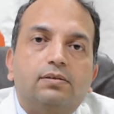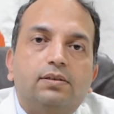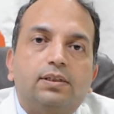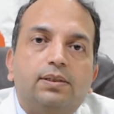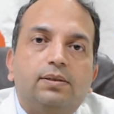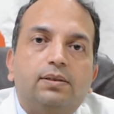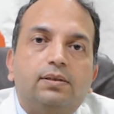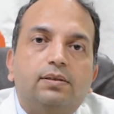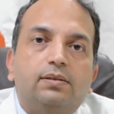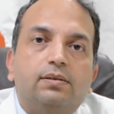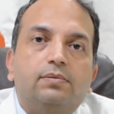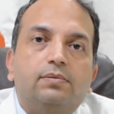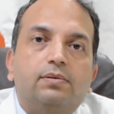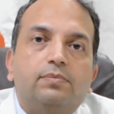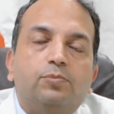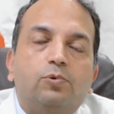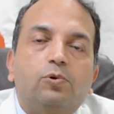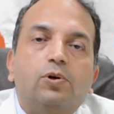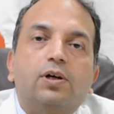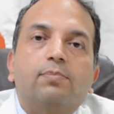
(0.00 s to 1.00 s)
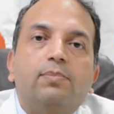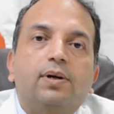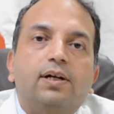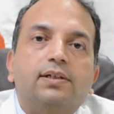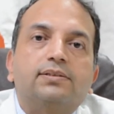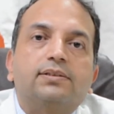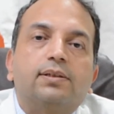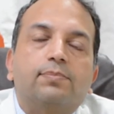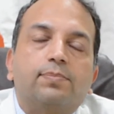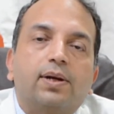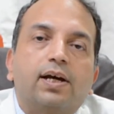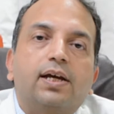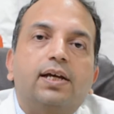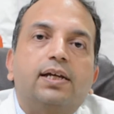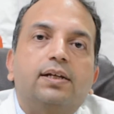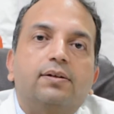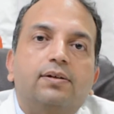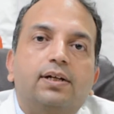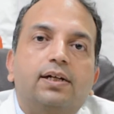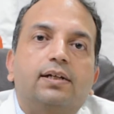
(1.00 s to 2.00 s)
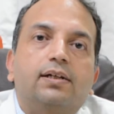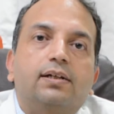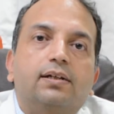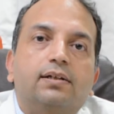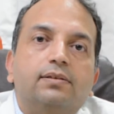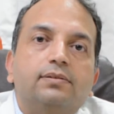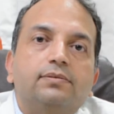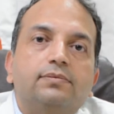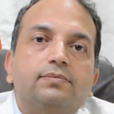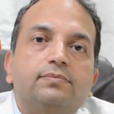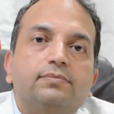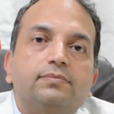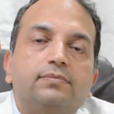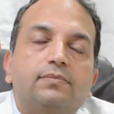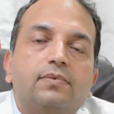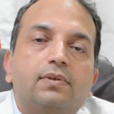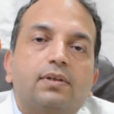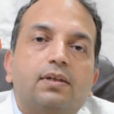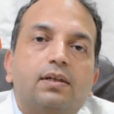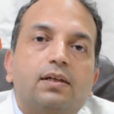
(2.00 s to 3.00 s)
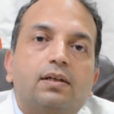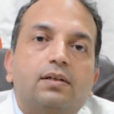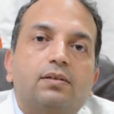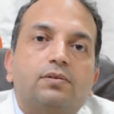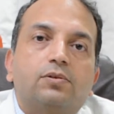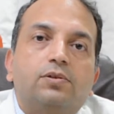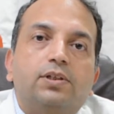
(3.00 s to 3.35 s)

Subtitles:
the poor blood supply in retina.